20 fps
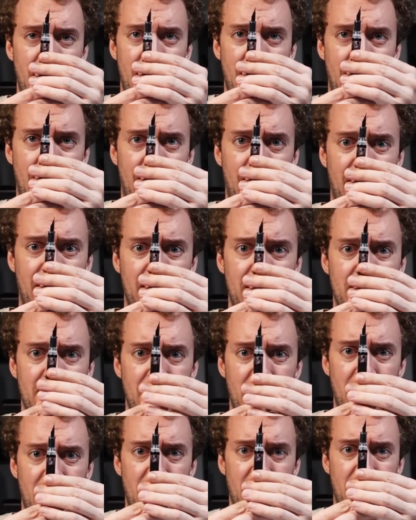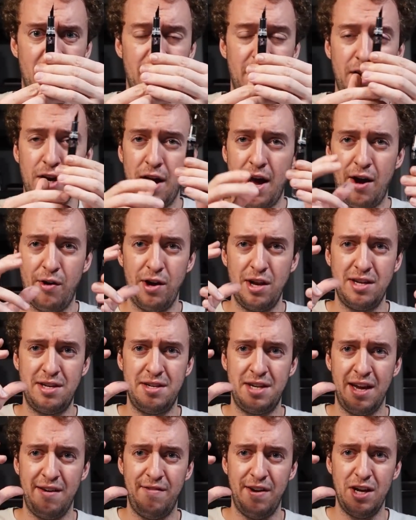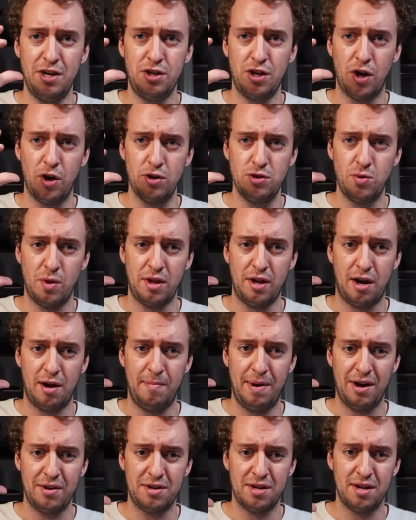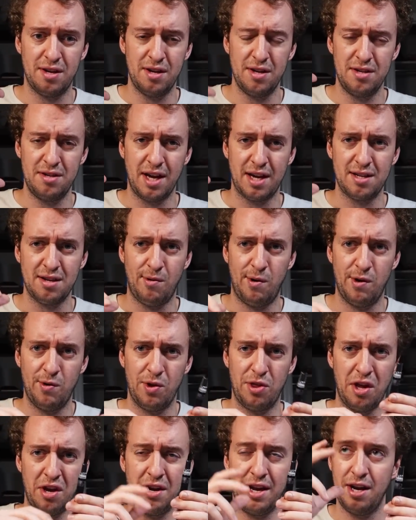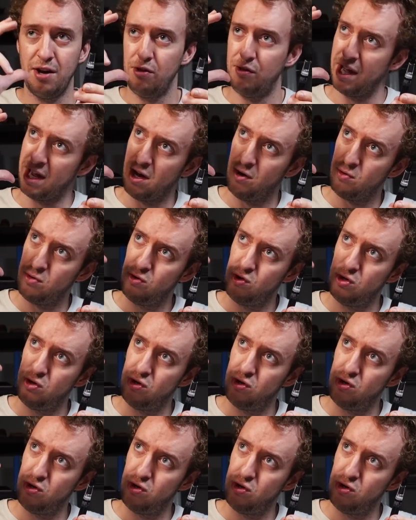And you know how in TV shows, when they're about to stick someone with a needle, they go